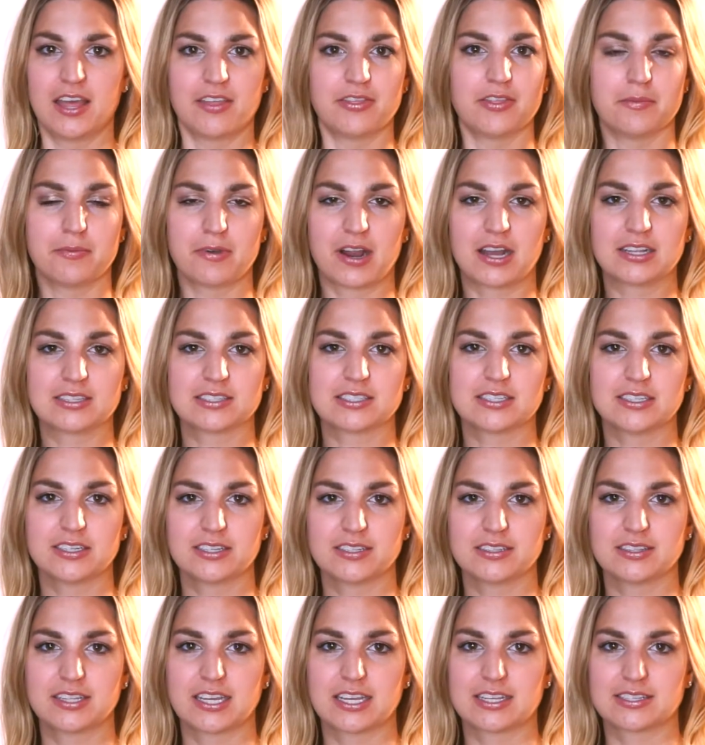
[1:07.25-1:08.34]
The
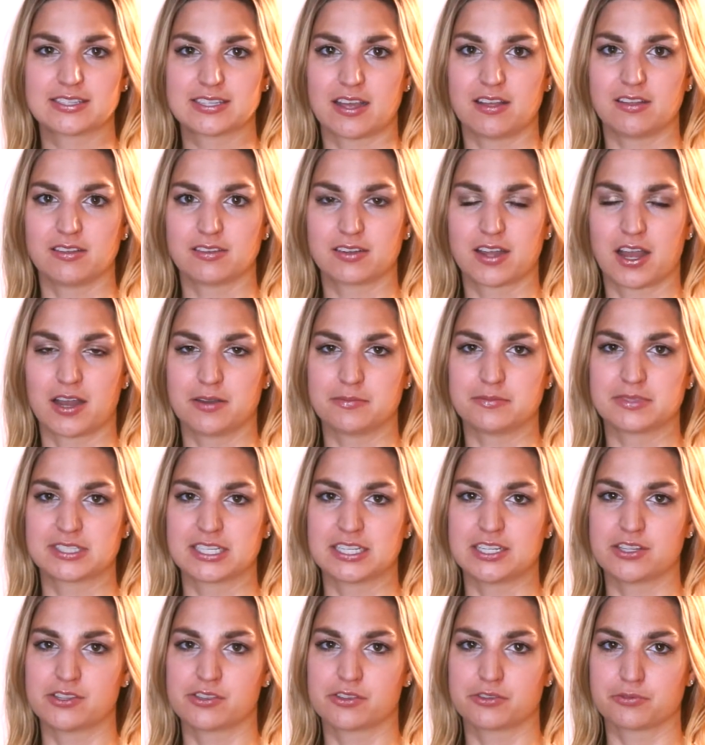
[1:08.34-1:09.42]
bronzer they sell comes
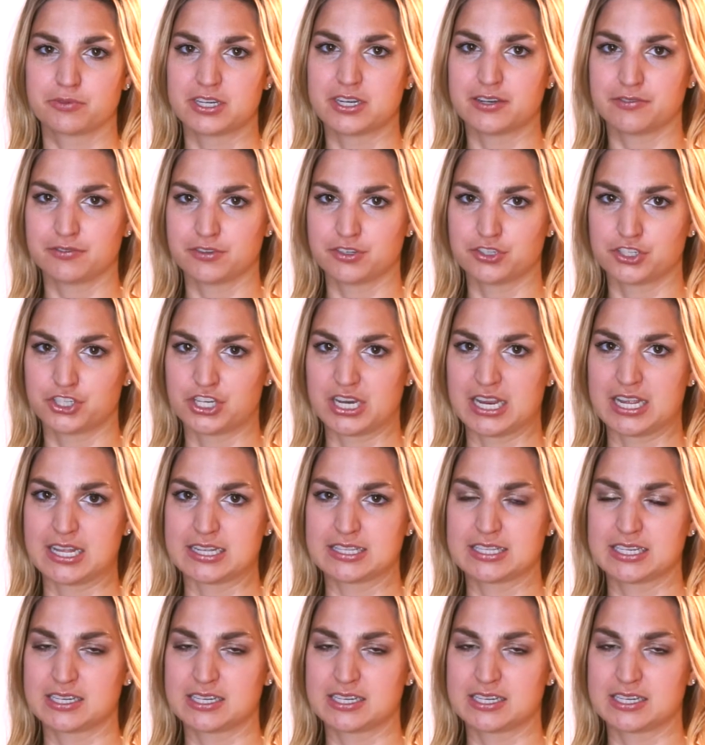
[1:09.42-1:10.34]
in three different shades,